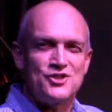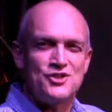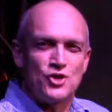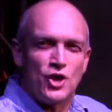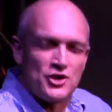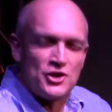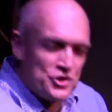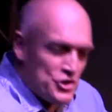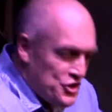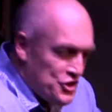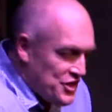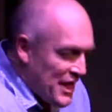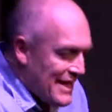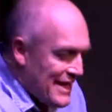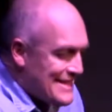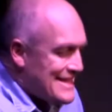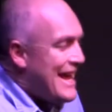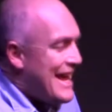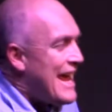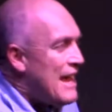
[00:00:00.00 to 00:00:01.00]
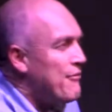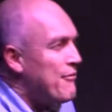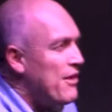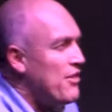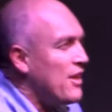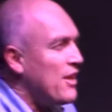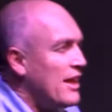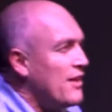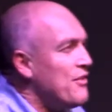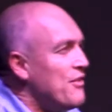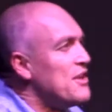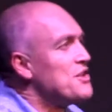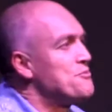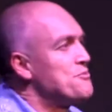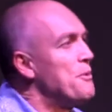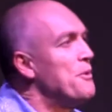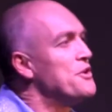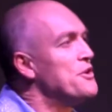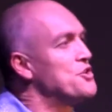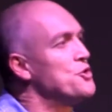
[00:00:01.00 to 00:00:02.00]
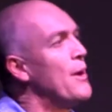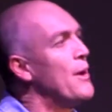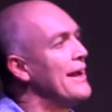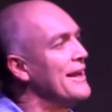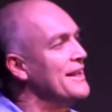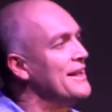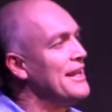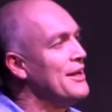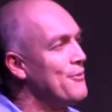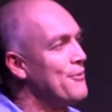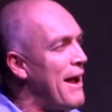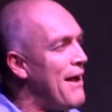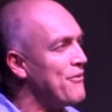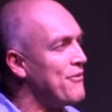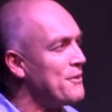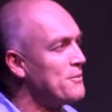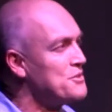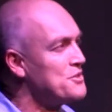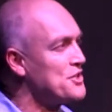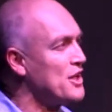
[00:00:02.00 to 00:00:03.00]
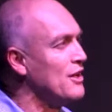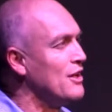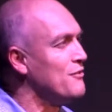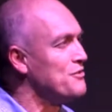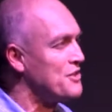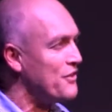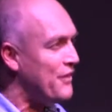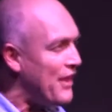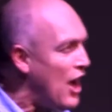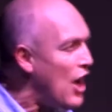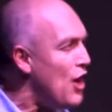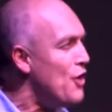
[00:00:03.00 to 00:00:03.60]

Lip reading: start to center everything in their spirituality around themselves and their